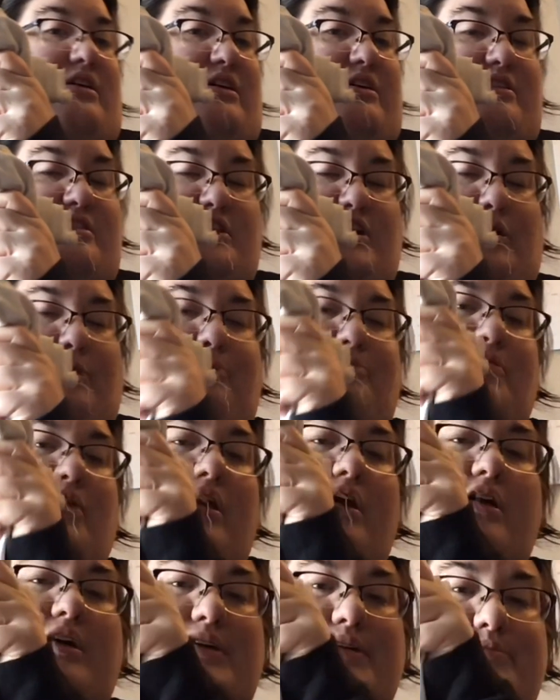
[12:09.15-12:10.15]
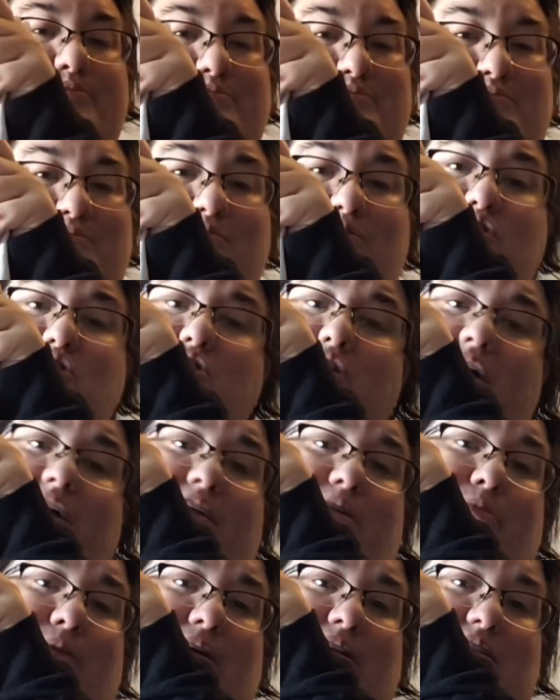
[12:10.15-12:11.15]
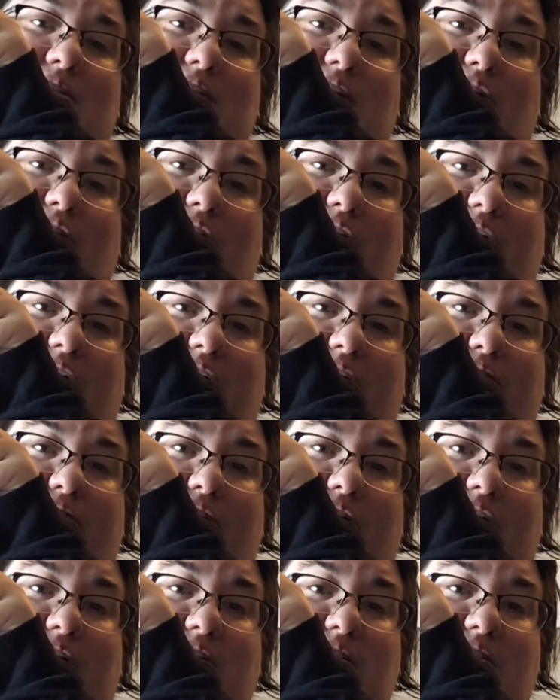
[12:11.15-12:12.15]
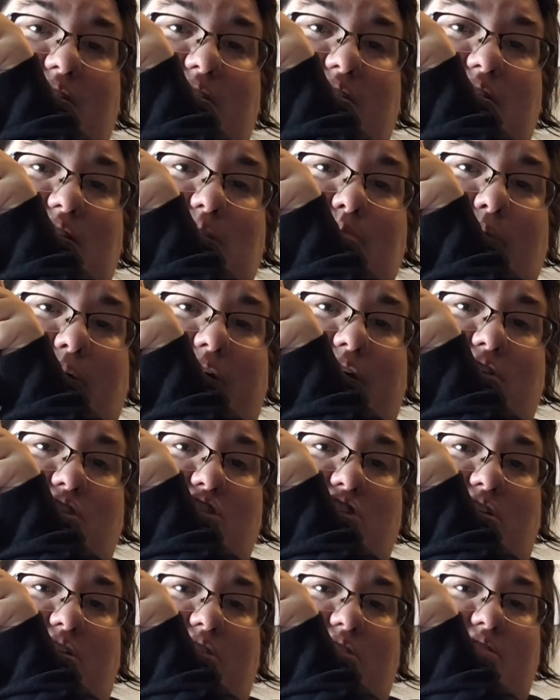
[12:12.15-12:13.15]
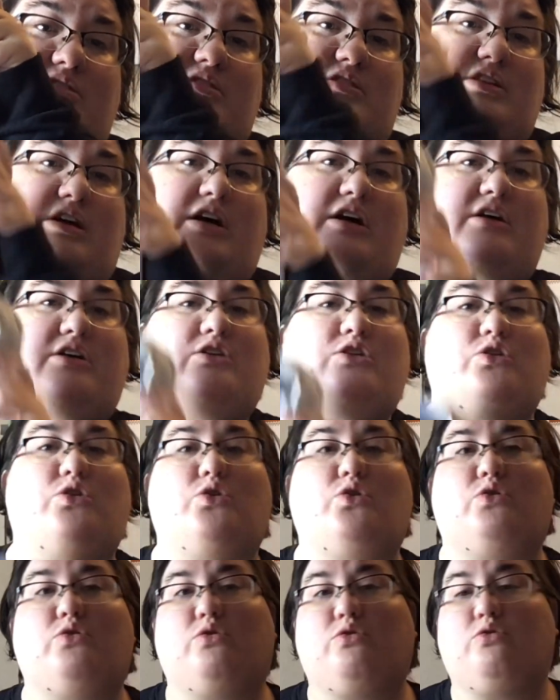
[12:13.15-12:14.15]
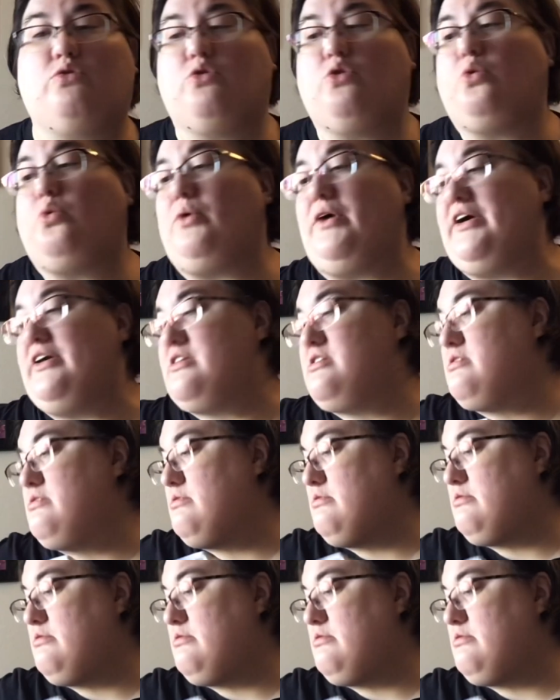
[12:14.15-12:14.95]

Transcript: So trying to balance out that confetti since this page is quite